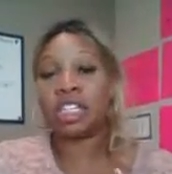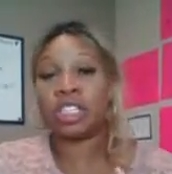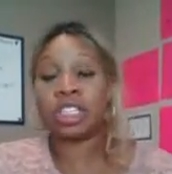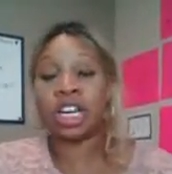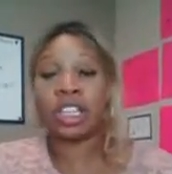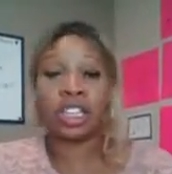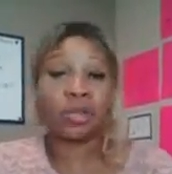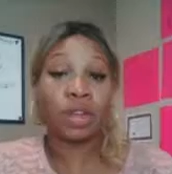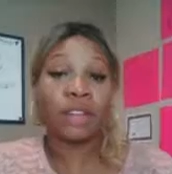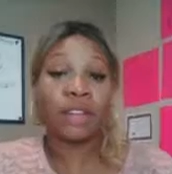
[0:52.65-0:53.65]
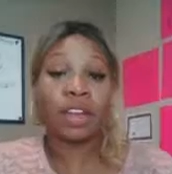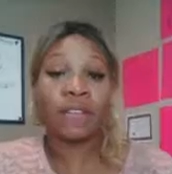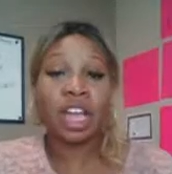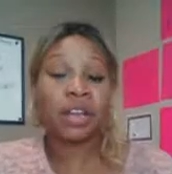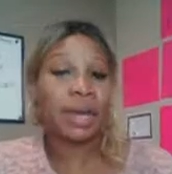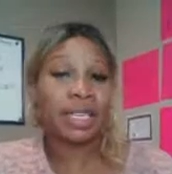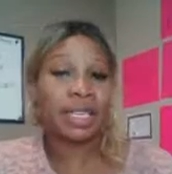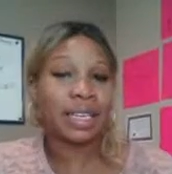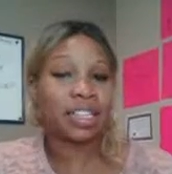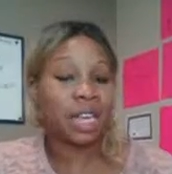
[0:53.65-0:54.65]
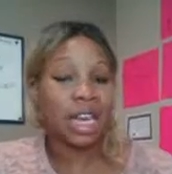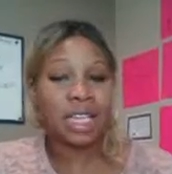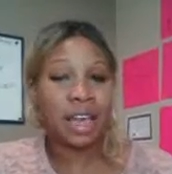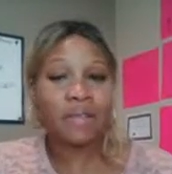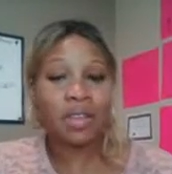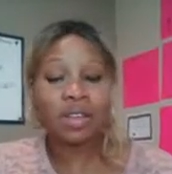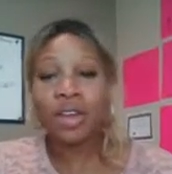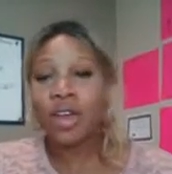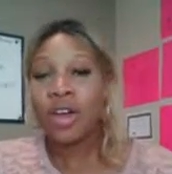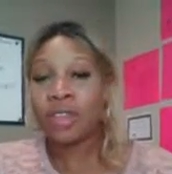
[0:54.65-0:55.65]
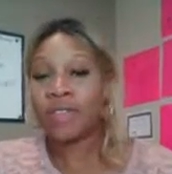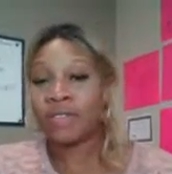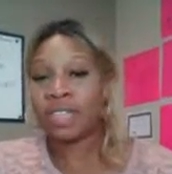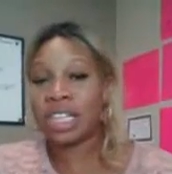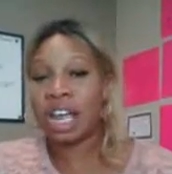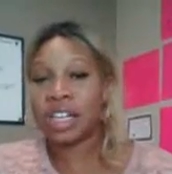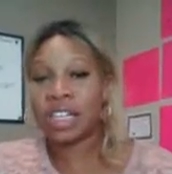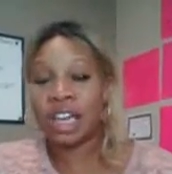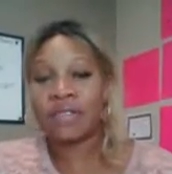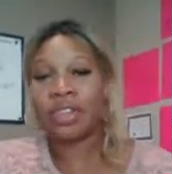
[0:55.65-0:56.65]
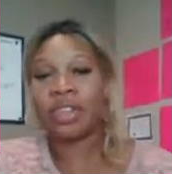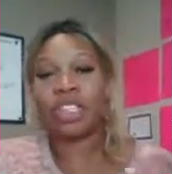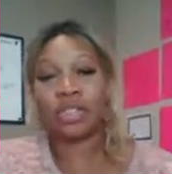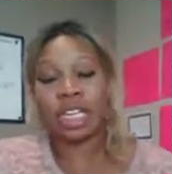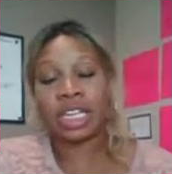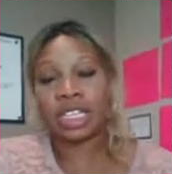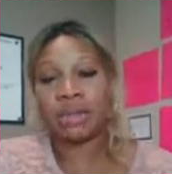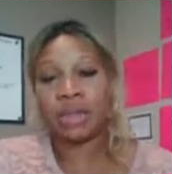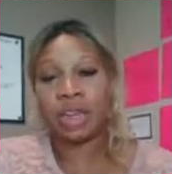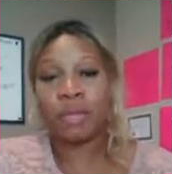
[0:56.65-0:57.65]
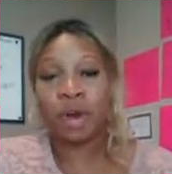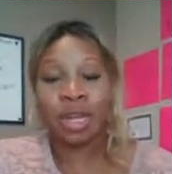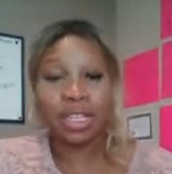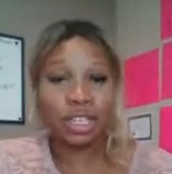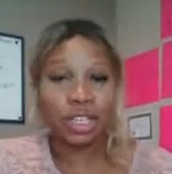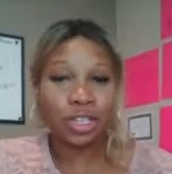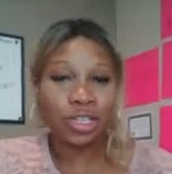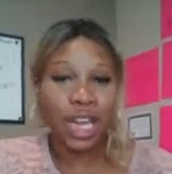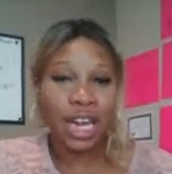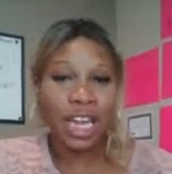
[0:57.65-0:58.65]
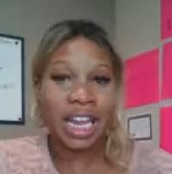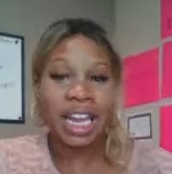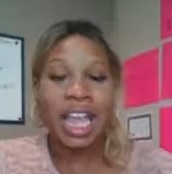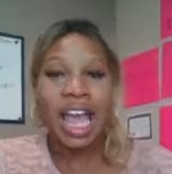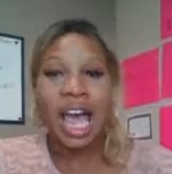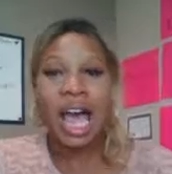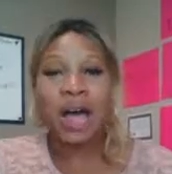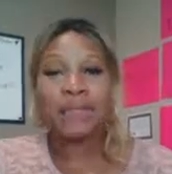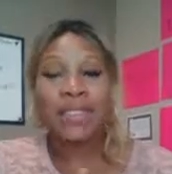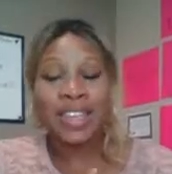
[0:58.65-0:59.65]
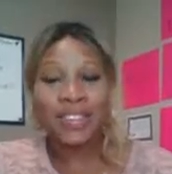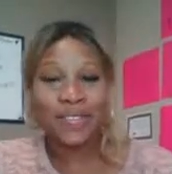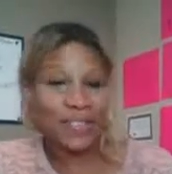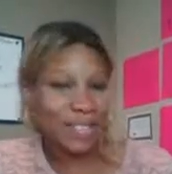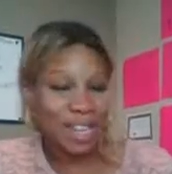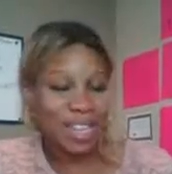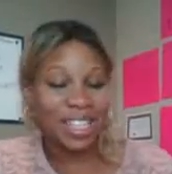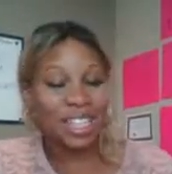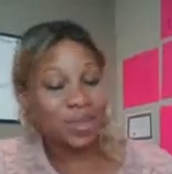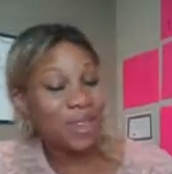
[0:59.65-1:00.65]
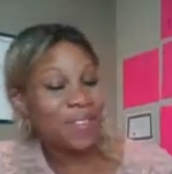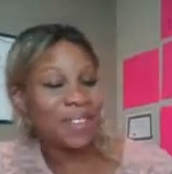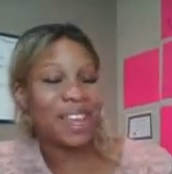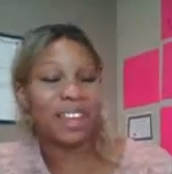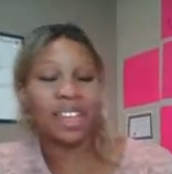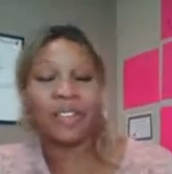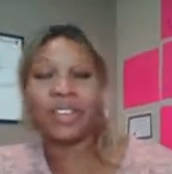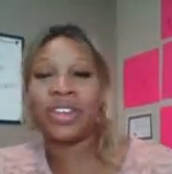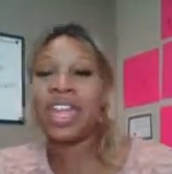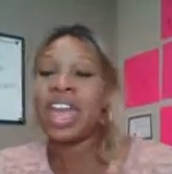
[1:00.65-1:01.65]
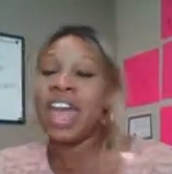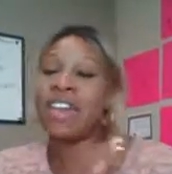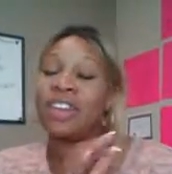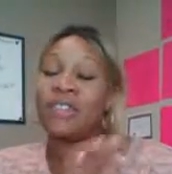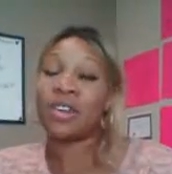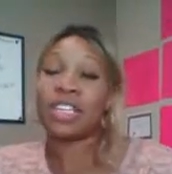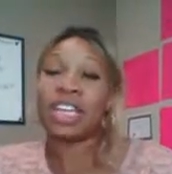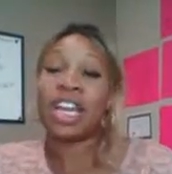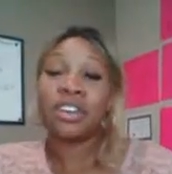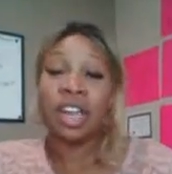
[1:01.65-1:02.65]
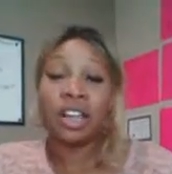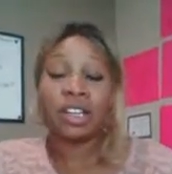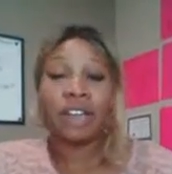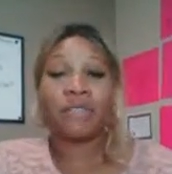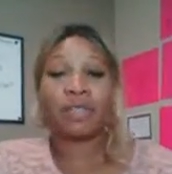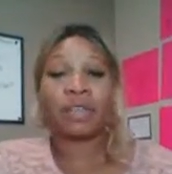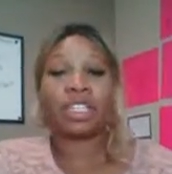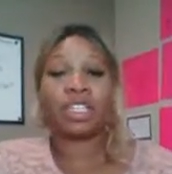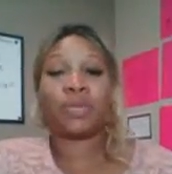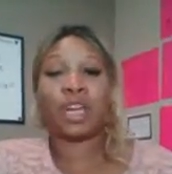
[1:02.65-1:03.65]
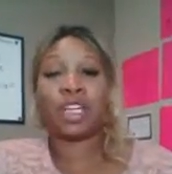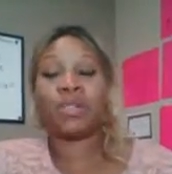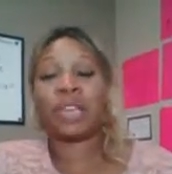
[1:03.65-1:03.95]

start at the $25 basic training level, the $50 level, and you'll get some more additional training, then then the $25 level, and then of course a $100 level, which is where you